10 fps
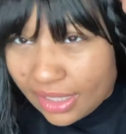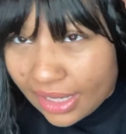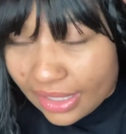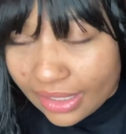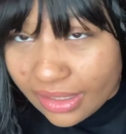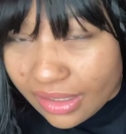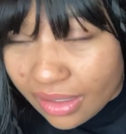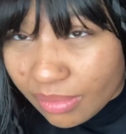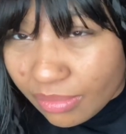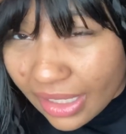I can
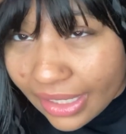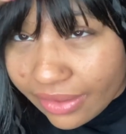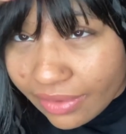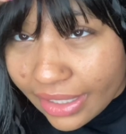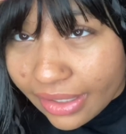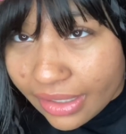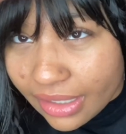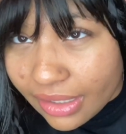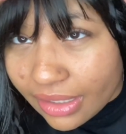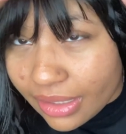come like right here,
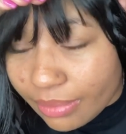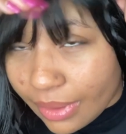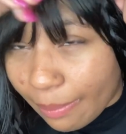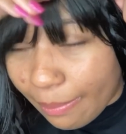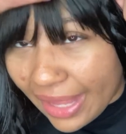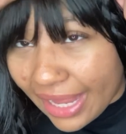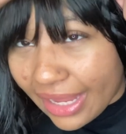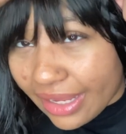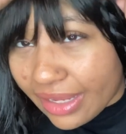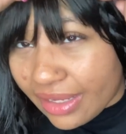kind of clip the
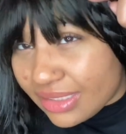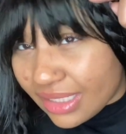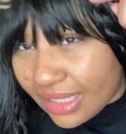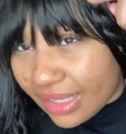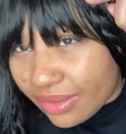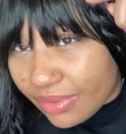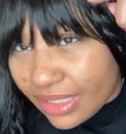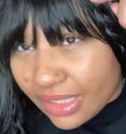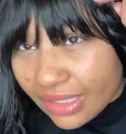bang together with it,